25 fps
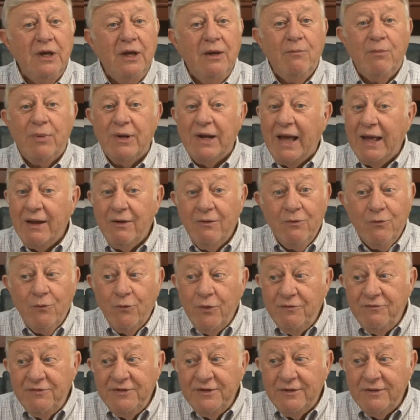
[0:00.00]
but I don't
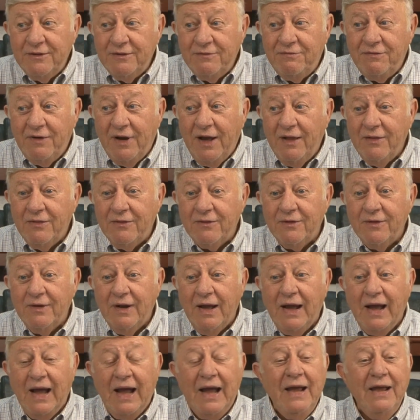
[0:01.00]
reveal the Father,
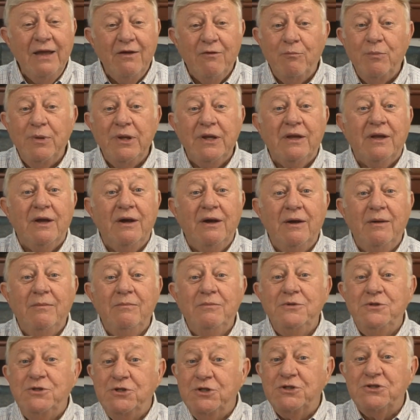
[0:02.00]
I have
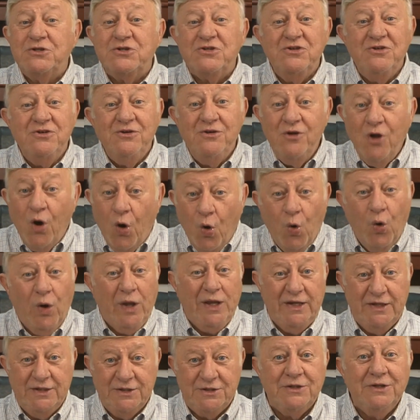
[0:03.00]
become just
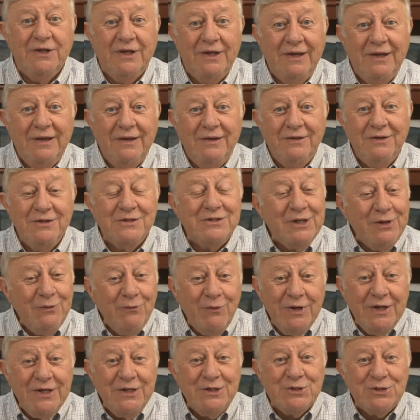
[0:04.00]
noise. You see
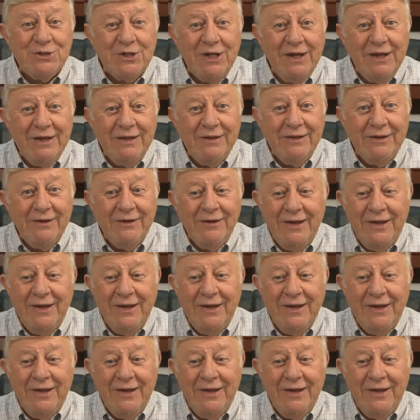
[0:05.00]
what he's saying there?